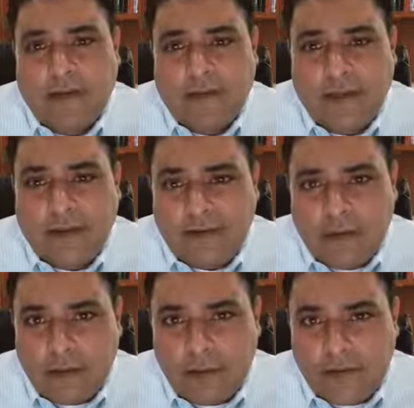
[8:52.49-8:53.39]
The less
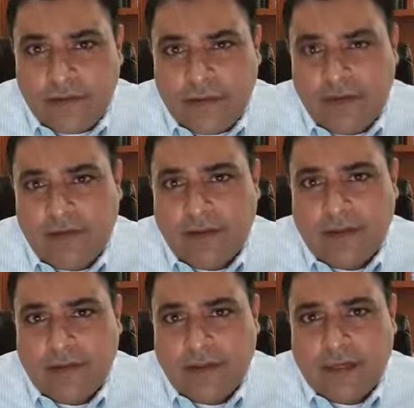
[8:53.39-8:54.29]
subtle presentations
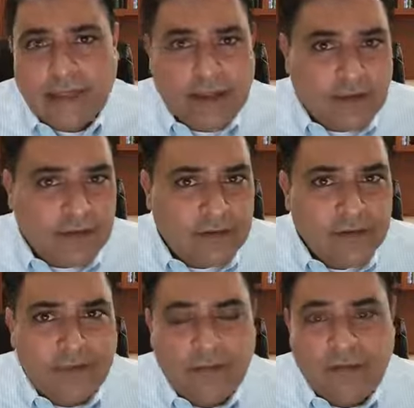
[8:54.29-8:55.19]
of leaky lung
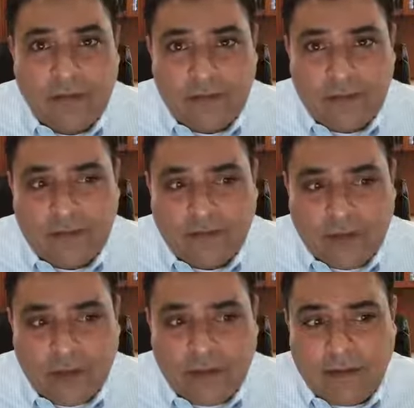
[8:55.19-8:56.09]
syndrome, which is
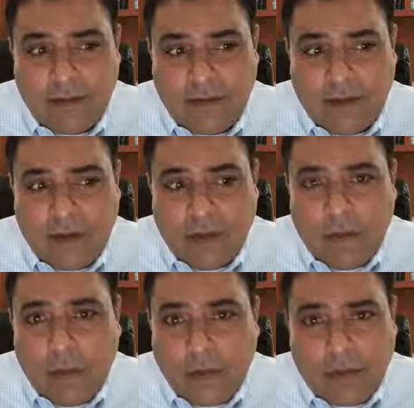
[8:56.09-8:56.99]
really
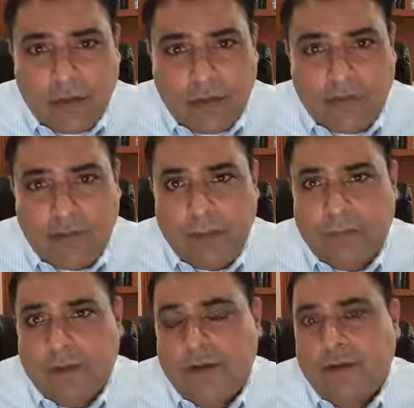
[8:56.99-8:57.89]
most important for
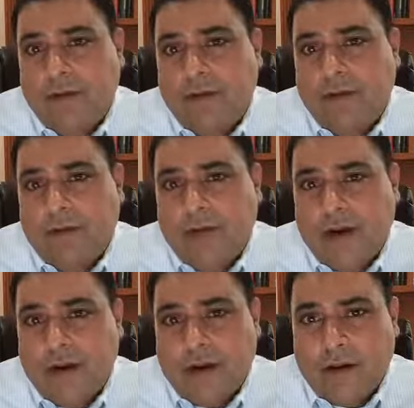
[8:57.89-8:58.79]
people that are suffering from
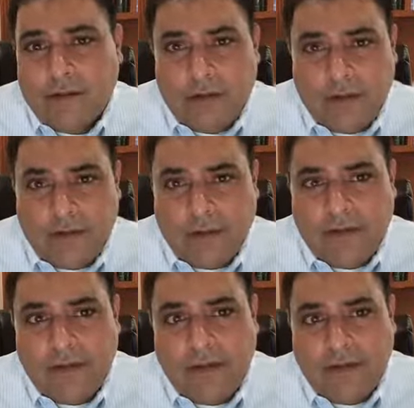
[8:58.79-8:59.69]
chronic autoimmune
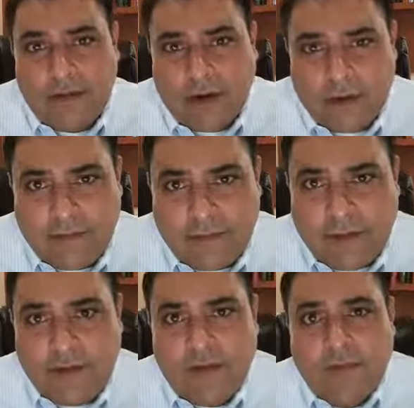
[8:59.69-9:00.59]
diseases and chronic
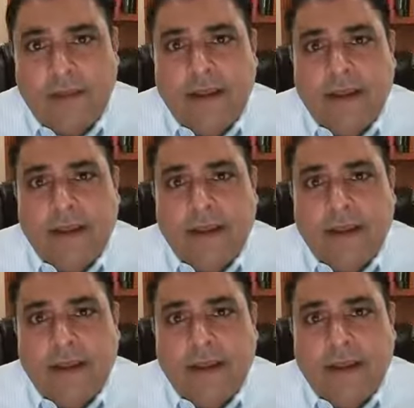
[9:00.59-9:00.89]
inflammation,